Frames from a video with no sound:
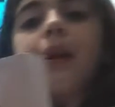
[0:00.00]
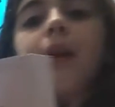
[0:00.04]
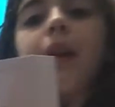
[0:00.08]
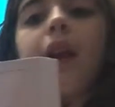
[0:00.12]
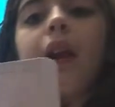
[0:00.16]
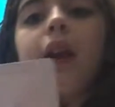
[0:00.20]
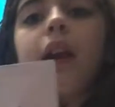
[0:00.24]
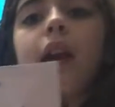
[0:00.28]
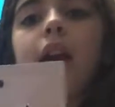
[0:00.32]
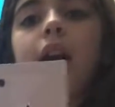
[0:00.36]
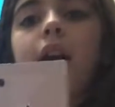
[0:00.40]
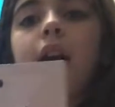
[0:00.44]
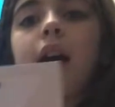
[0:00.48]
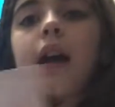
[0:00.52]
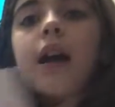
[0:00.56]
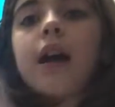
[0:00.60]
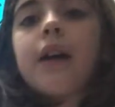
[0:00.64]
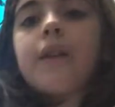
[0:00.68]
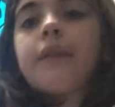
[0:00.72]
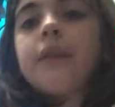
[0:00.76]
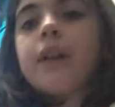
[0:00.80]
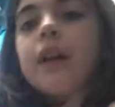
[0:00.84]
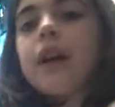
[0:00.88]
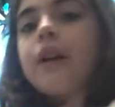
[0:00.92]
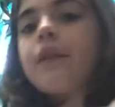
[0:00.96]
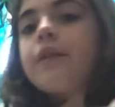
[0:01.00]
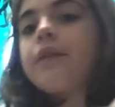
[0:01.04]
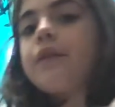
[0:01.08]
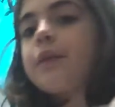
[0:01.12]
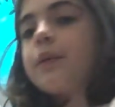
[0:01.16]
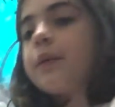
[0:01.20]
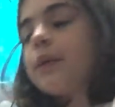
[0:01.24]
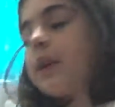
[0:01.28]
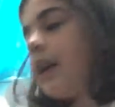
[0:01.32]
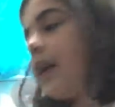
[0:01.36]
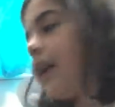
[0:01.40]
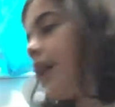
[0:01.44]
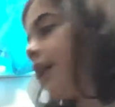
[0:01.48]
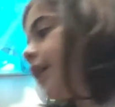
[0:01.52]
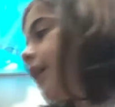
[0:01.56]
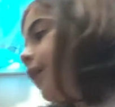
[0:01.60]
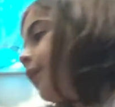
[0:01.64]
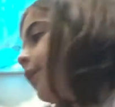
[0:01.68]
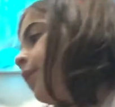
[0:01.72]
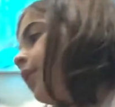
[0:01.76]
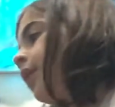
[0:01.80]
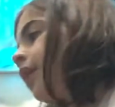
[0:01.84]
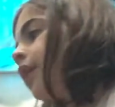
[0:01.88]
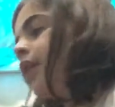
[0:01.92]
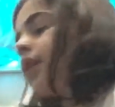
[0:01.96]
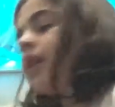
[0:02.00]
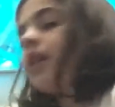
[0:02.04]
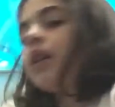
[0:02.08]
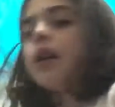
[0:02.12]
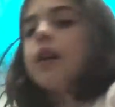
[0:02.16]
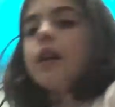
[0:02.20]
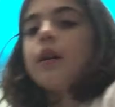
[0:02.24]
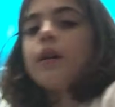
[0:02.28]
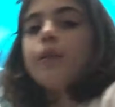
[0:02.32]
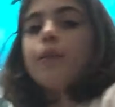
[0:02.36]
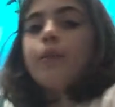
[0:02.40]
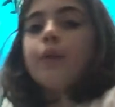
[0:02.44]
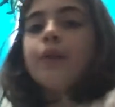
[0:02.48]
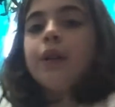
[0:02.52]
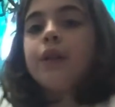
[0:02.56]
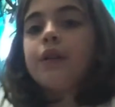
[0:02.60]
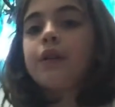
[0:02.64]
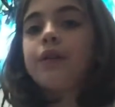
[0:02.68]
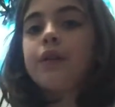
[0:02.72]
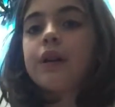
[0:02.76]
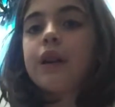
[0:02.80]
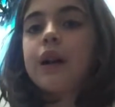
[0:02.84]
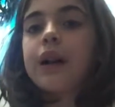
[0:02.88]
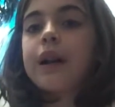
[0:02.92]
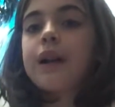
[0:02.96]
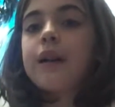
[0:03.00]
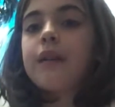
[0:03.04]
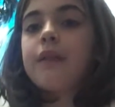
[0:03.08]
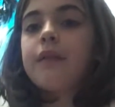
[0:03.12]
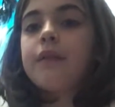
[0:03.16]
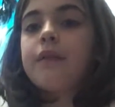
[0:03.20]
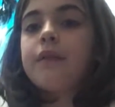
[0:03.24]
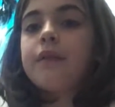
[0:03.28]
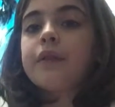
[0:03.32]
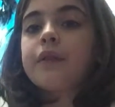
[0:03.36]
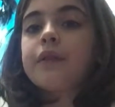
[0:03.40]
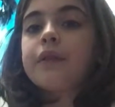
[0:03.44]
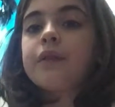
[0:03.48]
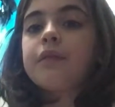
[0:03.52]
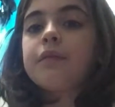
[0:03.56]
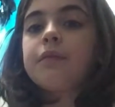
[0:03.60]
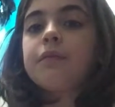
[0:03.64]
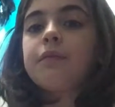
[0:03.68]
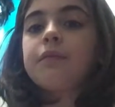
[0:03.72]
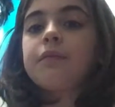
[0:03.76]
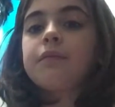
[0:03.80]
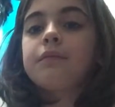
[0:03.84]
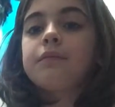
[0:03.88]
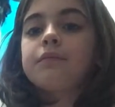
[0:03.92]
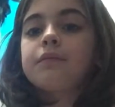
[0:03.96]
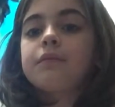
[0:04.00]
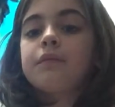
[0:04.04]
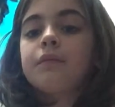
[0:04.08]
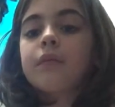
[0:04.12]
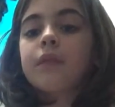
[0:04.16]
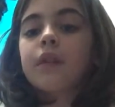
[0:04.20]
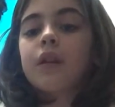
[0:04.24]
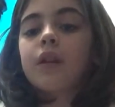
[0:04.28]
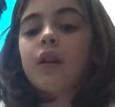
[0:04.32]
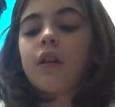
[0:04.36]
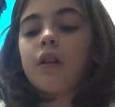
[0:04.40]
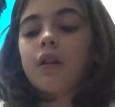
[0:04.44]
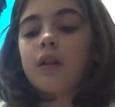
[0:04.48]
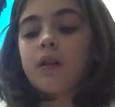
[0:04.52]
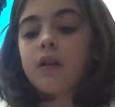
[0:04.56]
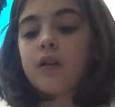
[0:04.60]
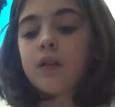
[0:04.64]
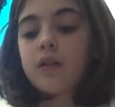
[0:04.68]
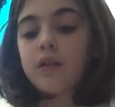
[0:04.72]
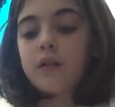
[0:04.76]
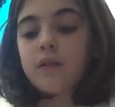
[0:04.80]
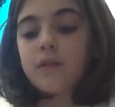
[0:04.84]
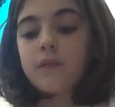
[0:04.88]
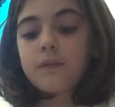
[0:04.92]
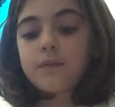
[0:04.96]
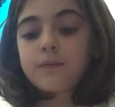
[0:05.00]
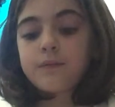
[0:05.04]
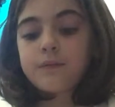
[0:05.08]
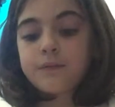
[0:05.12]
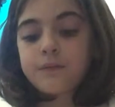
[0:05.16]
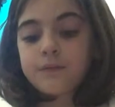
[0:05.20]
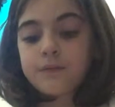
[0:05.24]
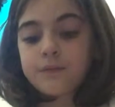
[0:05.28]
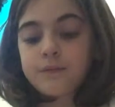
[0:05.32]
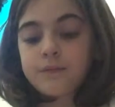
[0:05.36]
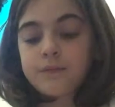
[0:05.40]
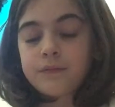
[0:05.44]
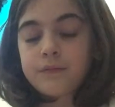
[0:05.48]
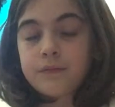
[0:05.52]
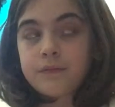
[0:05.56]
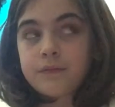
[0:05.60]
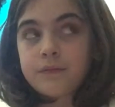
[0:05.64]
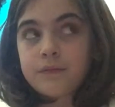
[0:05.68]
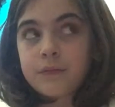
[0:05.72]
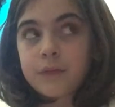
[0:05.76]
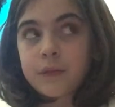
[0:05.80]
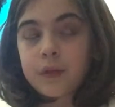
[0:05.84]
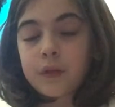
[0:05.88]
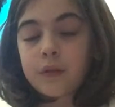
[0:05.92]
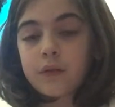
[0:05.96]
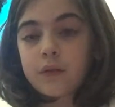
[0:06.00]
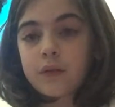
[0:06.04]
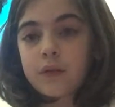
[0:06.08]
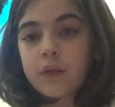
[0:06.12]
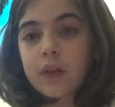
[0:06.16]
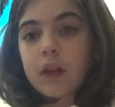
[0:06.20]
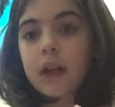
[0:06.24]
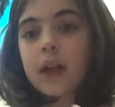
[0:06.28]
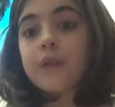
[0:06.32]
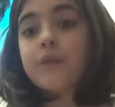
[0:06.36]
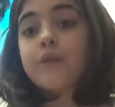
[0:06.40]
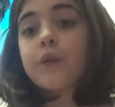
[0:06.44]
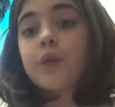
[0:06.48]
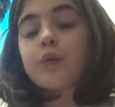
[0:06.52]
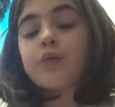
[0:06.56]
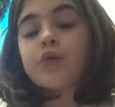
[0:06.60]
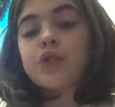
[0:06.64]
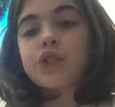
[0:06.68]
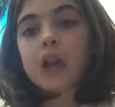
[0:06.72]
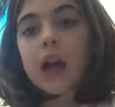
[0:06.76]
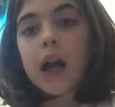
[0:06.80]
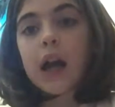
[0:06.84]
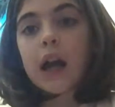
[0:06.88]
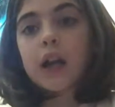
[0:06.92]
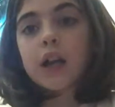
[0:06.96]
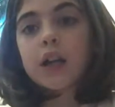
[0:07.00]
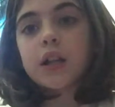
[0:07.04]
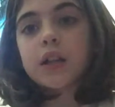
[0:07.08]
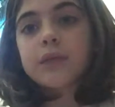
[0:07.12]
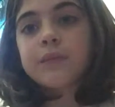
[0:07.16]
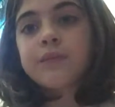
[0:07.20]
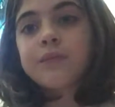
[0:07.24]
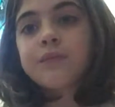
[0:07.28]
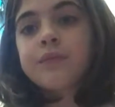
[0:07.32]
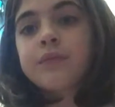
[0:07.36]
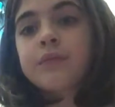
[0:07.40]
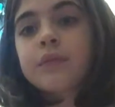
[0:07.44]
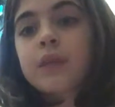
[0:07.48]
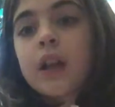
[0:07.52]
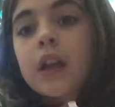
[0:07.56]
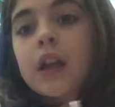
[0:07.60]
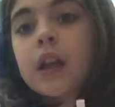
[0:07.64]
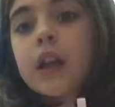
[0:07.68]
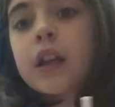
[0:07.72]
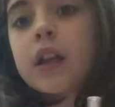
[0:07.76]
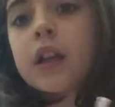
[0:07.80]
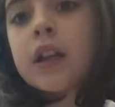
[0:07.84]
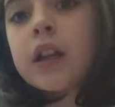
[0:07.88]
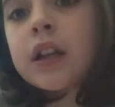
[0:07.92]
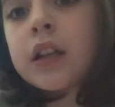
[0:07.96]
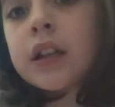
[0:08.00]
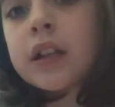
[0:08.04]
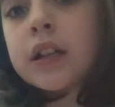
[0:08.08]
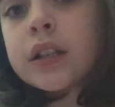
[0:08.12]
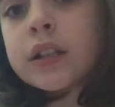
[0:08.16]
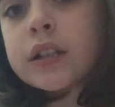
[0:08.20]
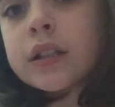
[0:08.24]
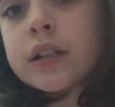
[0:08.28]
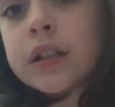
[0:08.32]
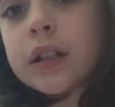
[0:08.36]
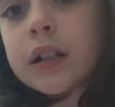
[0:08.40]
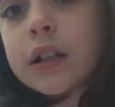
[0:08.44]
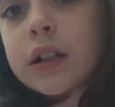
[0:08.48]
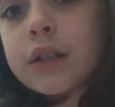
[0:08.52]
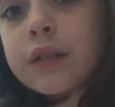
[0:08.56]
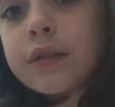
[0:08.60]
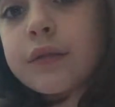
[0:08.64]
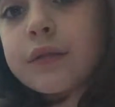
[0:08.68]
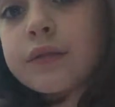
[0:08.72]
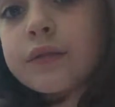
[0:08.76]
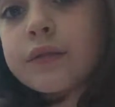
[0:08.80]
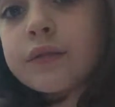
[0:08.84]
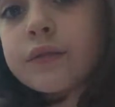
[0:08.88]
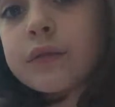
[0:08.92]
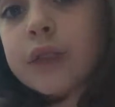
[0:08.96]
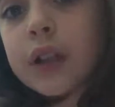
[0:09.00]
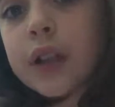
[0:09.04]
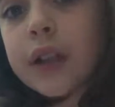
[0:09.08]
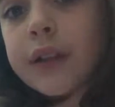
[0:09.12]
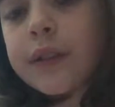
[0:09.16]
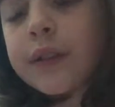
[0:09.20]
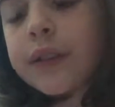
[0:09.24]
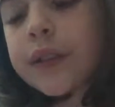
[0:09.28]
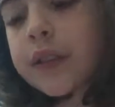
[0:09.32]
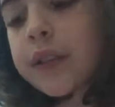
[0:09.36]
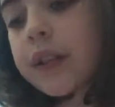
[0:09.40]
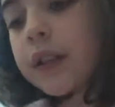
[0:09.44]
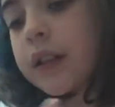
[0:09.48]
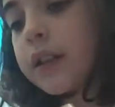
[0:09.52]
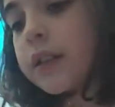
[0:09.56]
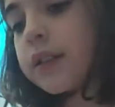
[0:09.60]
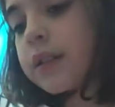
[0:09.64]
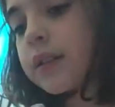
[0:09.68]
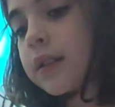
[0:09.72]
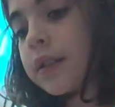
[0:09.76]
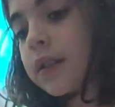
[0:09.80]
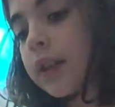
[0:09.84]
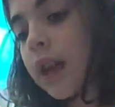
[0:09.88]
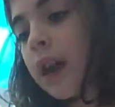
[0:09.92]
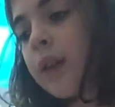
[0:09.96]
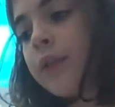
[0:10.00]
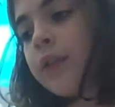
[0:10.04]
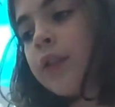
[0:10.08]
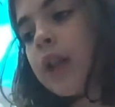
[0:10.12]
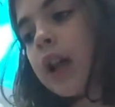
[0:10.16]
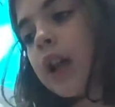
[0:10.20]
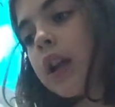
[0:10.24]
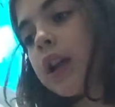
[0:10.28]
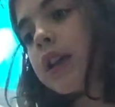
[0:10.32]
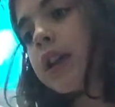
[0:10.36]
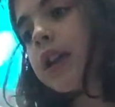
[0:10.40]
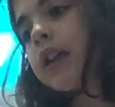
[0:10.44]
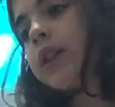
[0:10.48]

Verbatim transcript: but I have an iPhone 8, and we don't have um, an, um, a headphone jack. So I use this because I have a lot of